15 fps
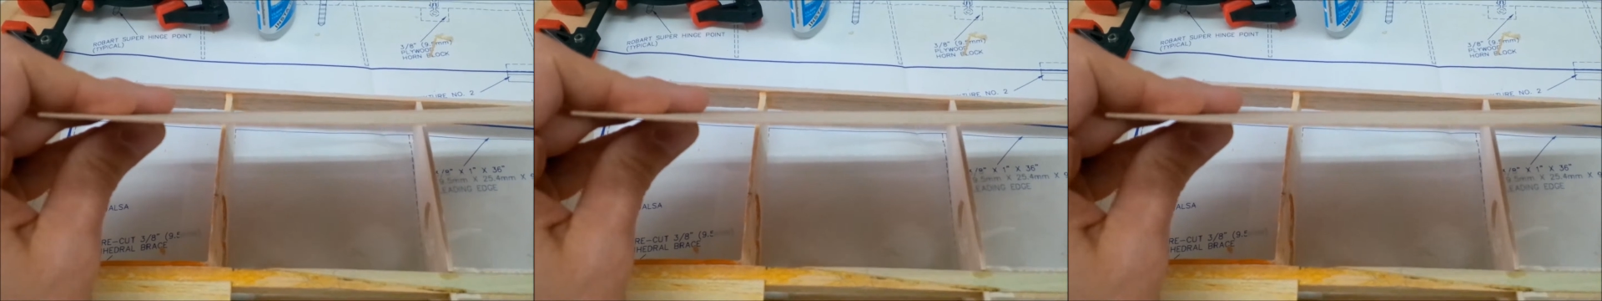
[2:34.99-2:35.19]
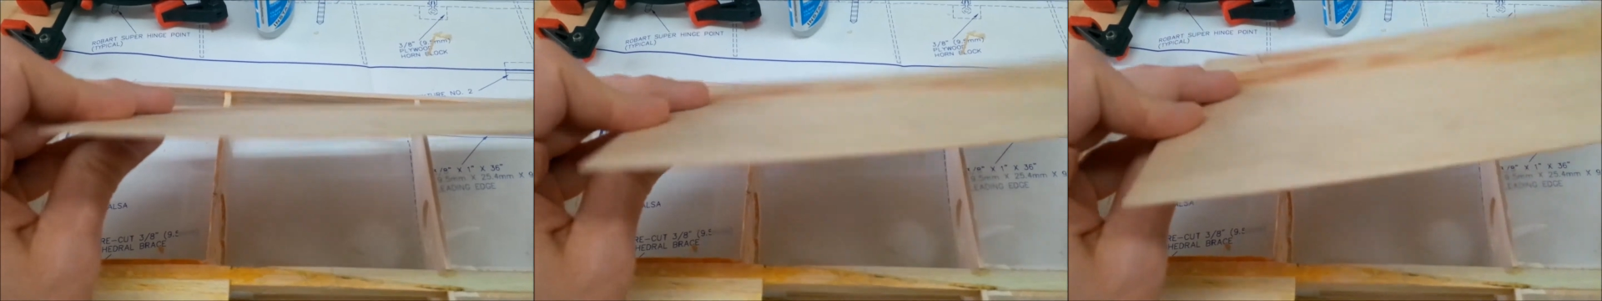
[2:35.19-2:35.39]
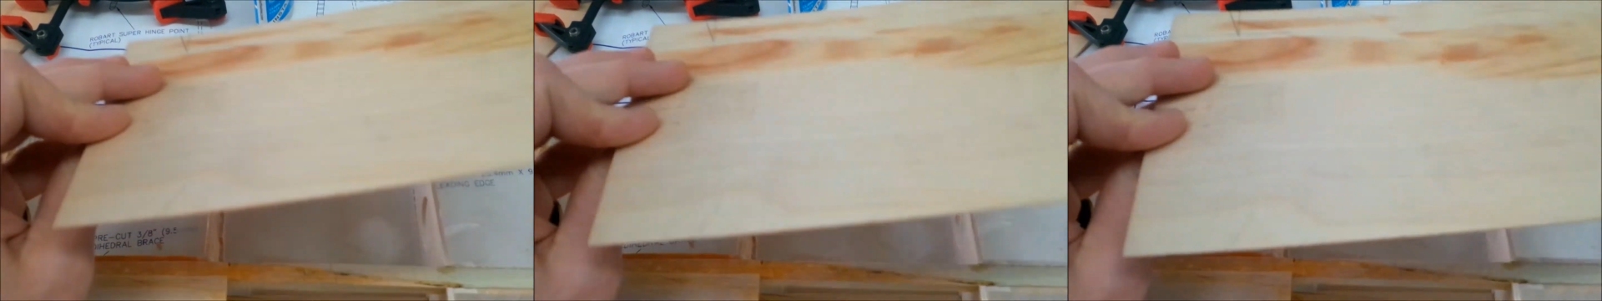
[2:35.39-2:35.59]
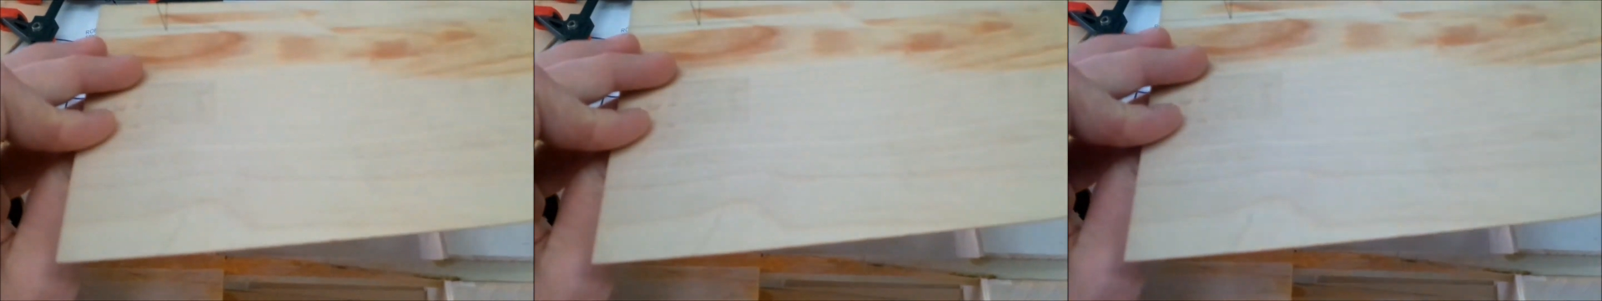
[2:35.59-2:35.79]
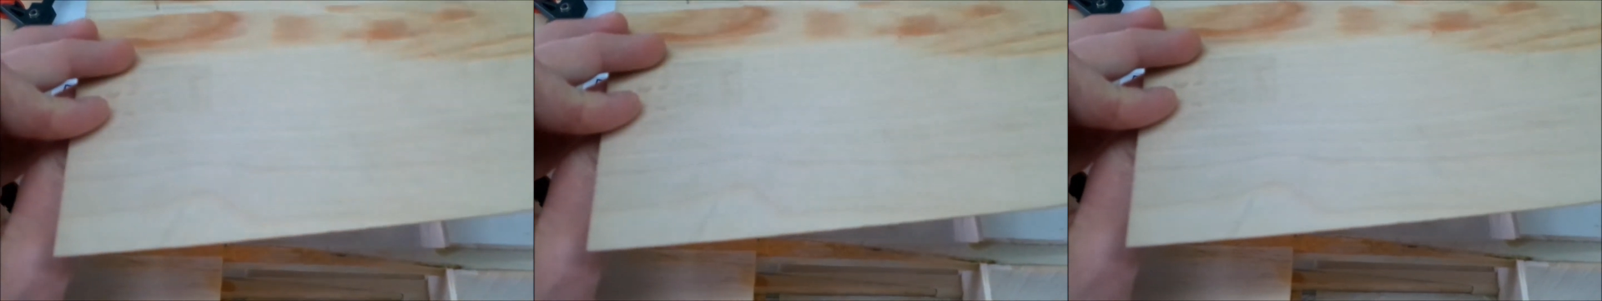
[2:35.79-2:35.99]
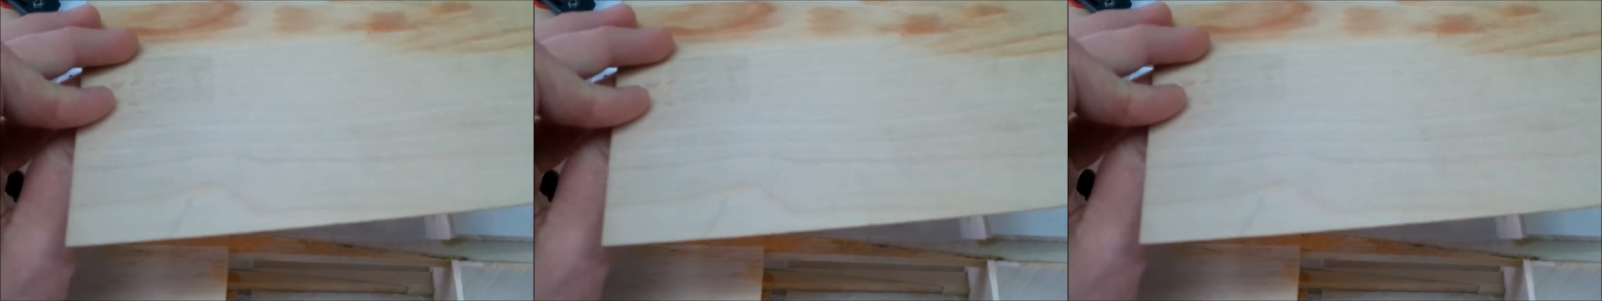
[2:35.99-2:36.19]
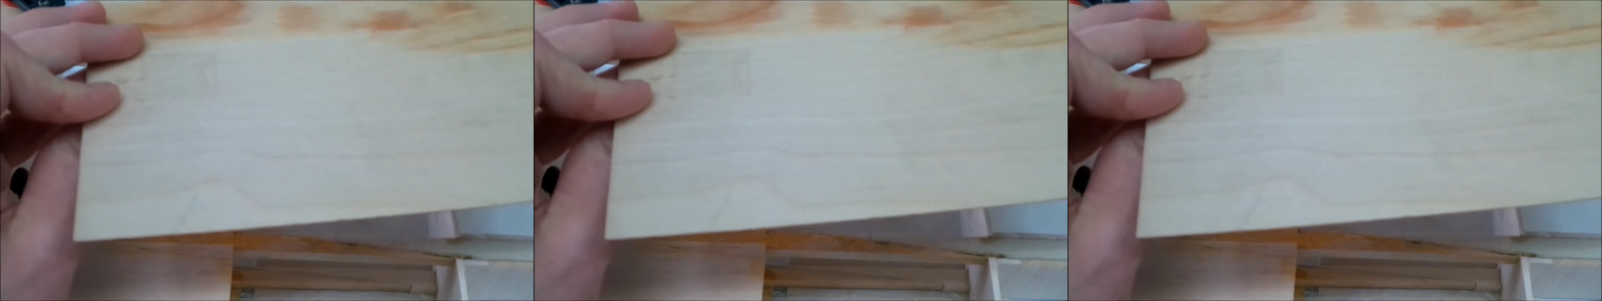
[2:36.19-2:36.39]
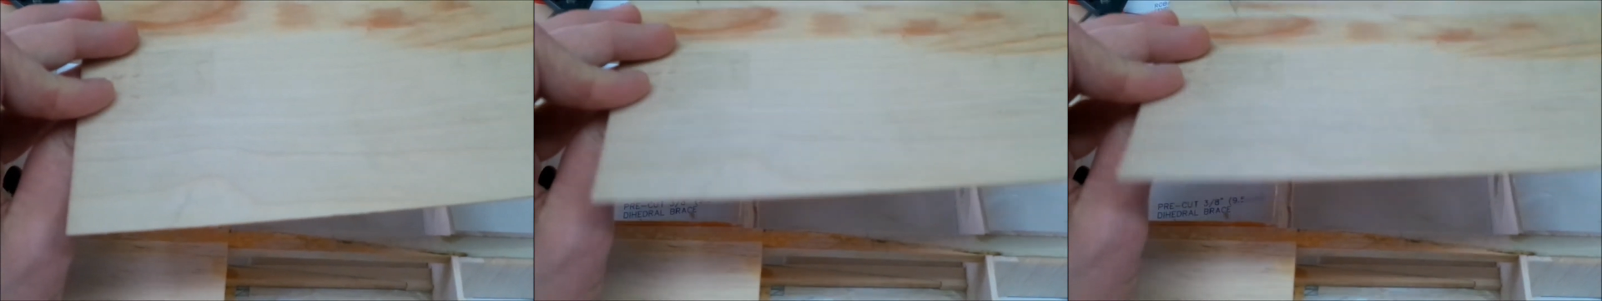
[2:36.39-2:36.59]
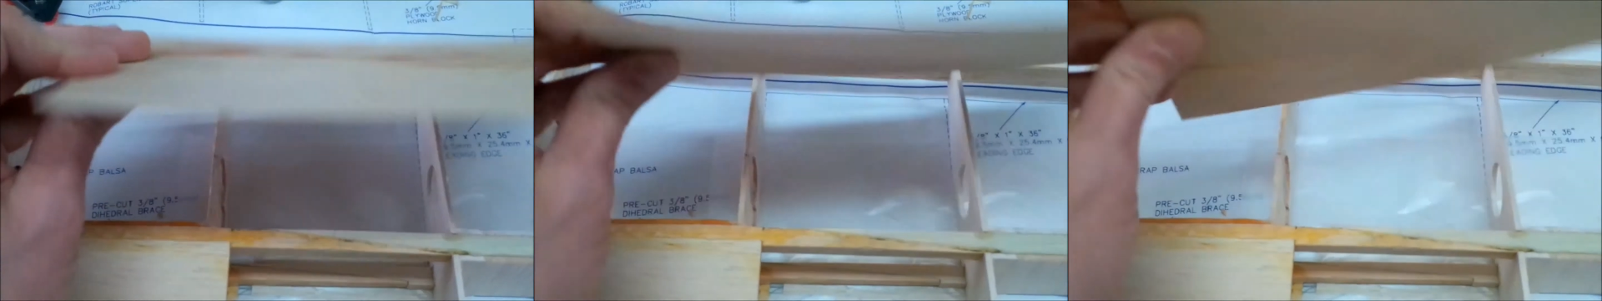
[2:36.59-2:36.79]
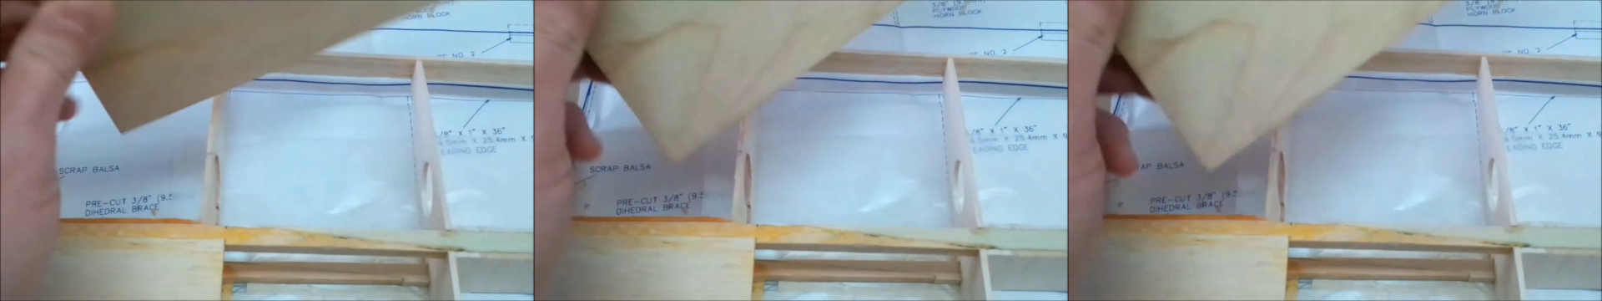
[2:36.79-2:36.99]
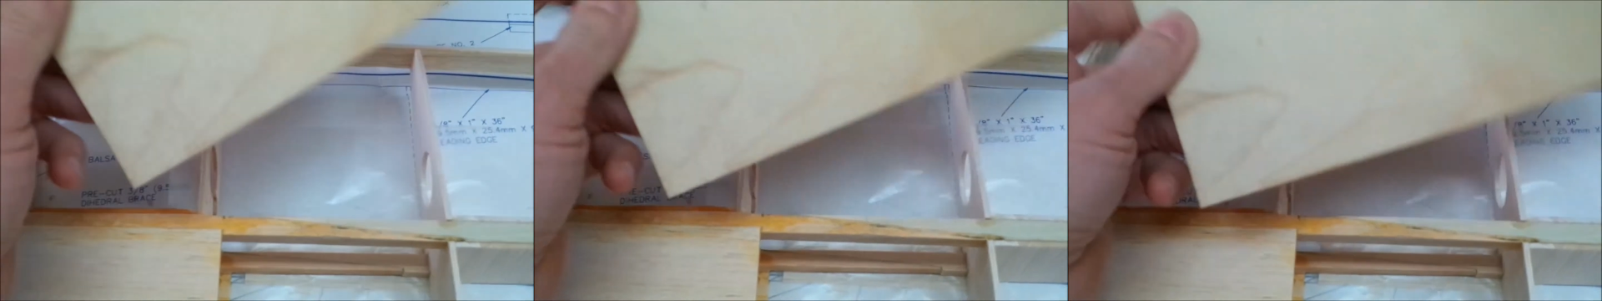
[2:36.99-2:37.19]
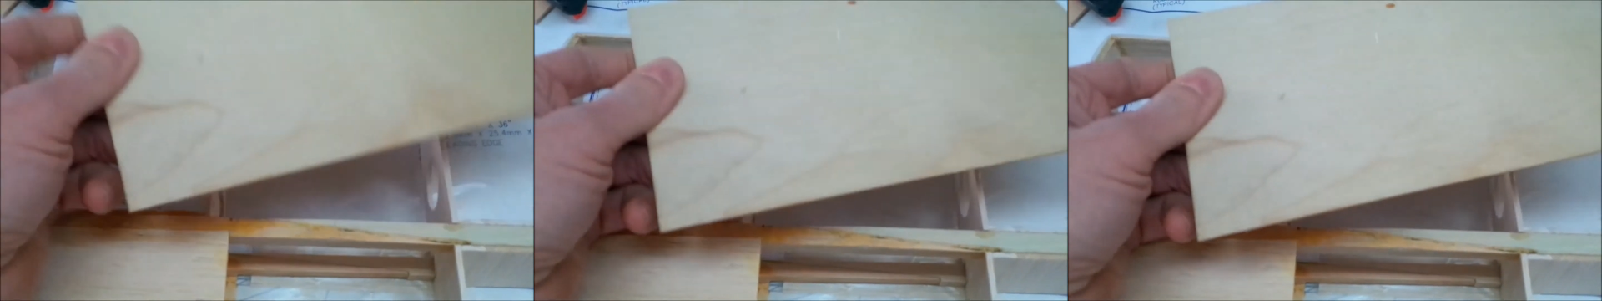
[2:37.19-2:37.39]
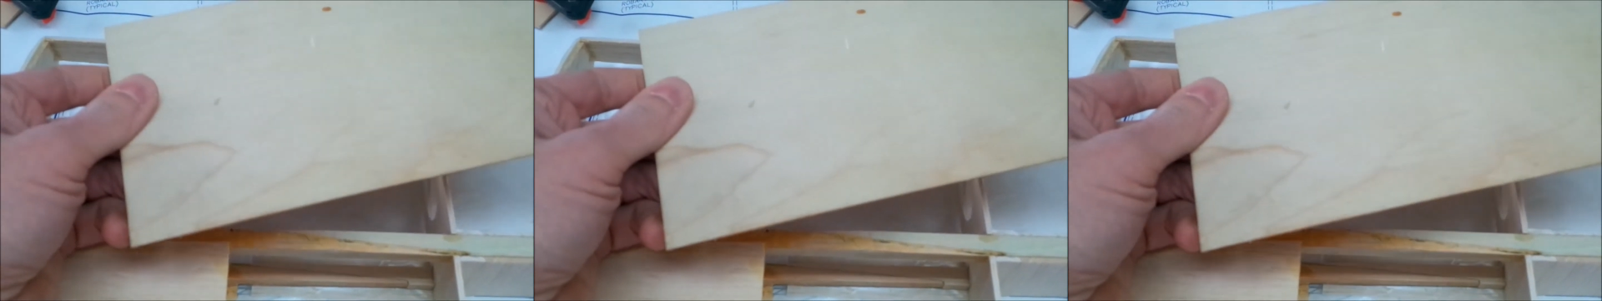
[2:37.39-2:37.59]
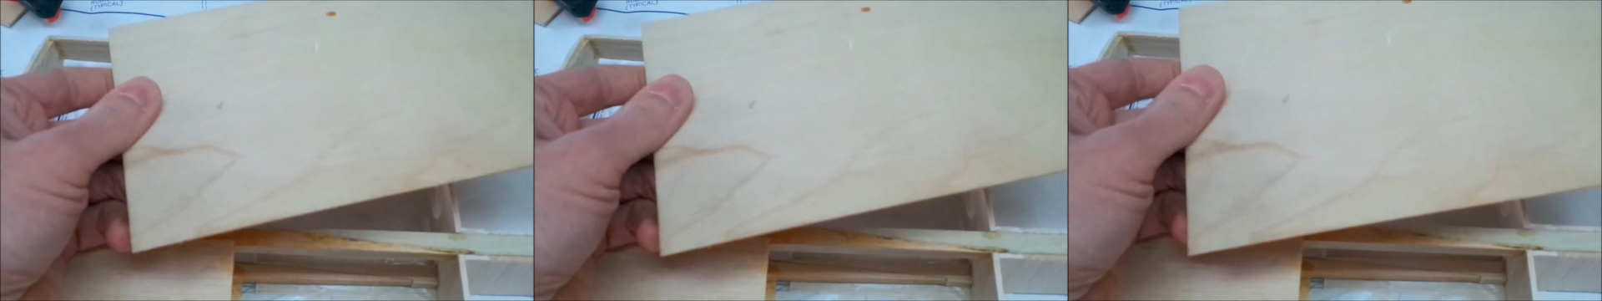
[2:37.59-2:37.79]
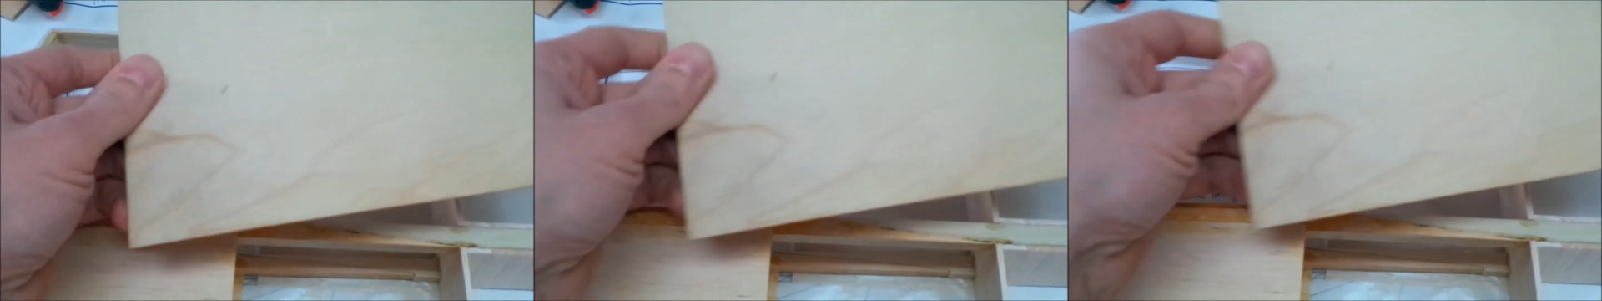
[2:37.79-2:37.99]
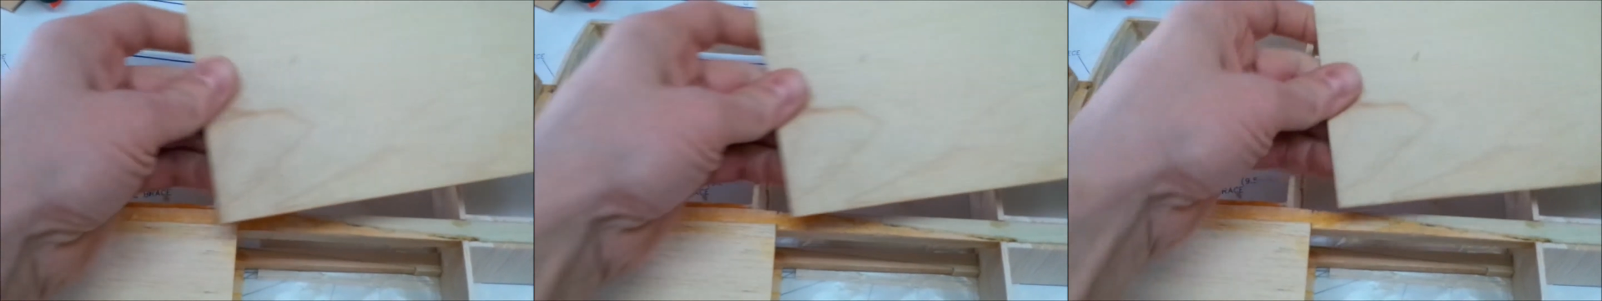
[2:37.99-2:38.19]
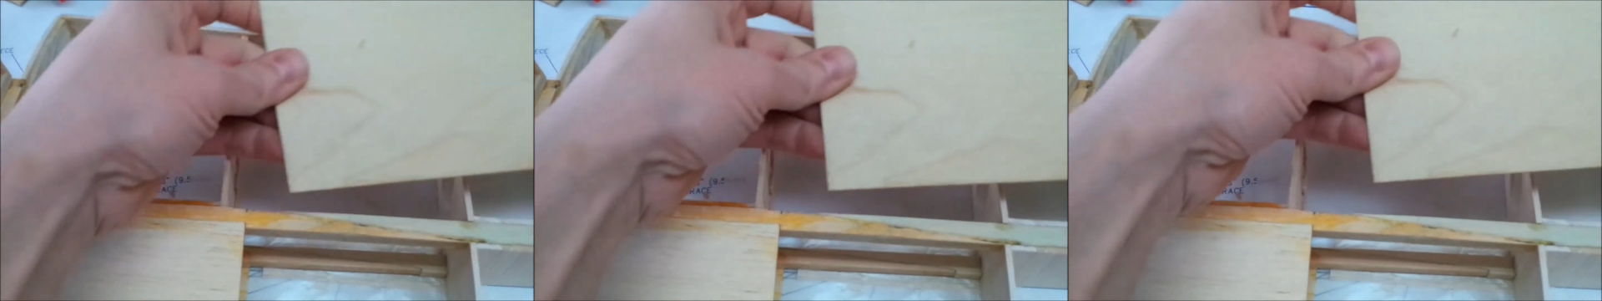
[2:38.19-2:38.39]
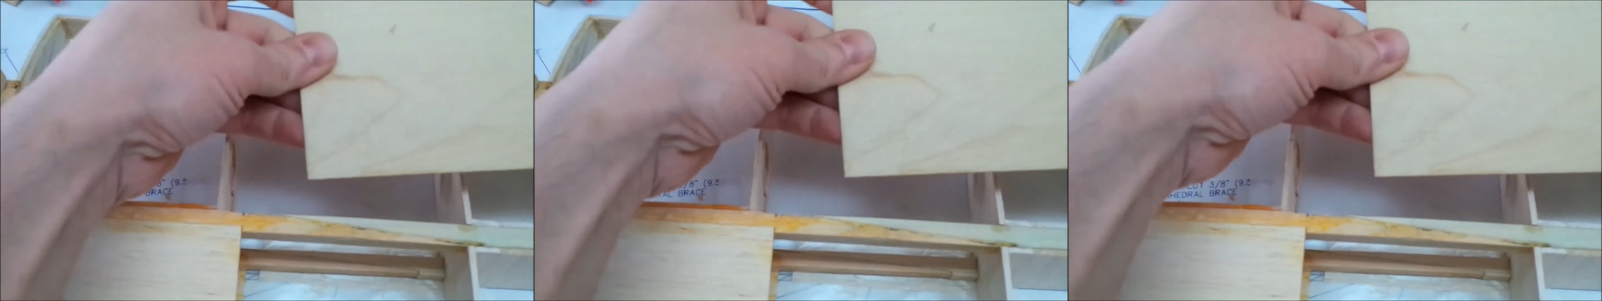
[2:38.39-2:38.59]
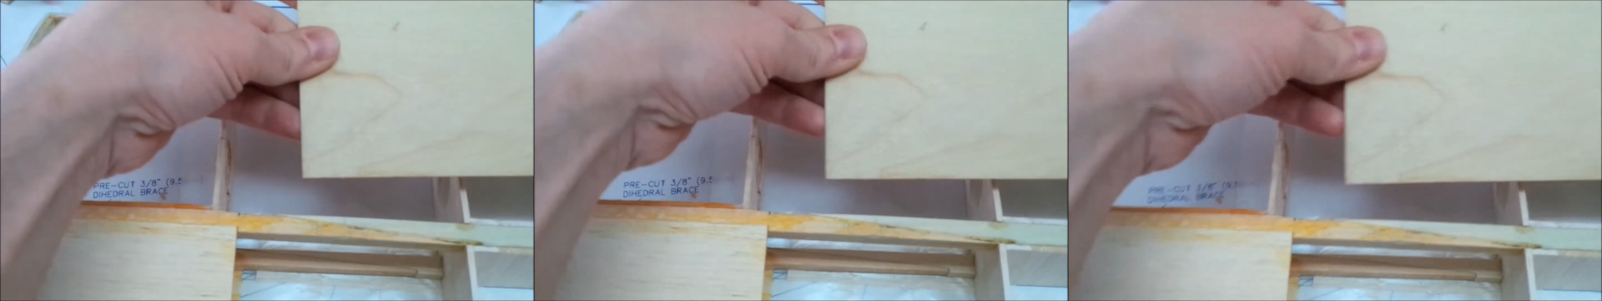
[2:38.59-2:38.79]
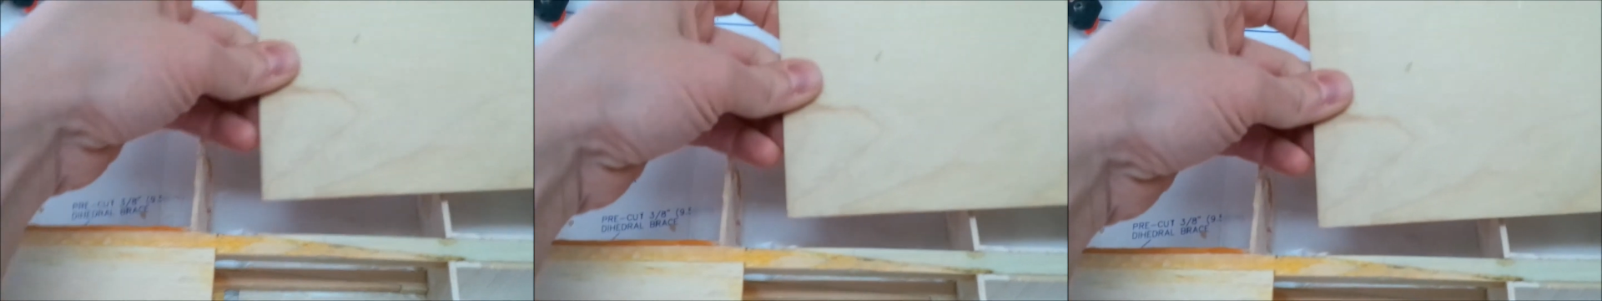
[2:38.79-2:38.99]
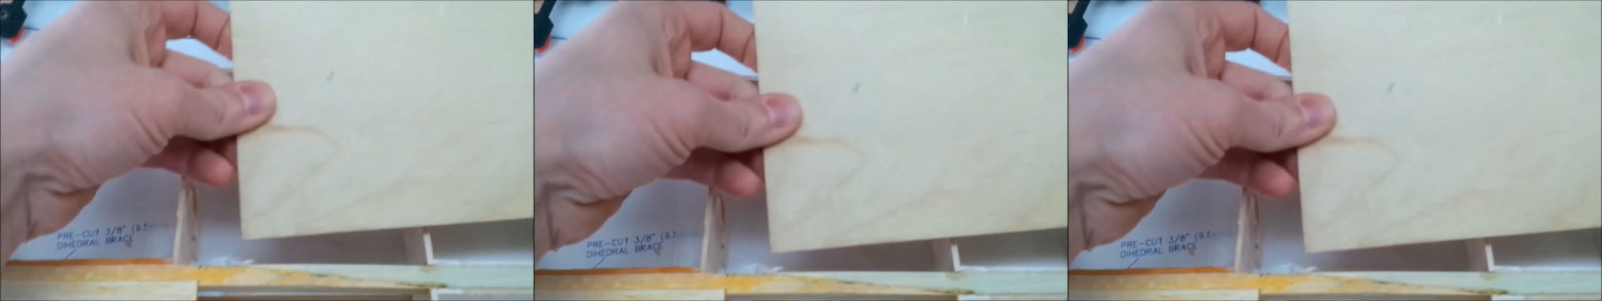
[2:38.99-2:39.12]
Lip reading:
Nobody's mouth can be seen.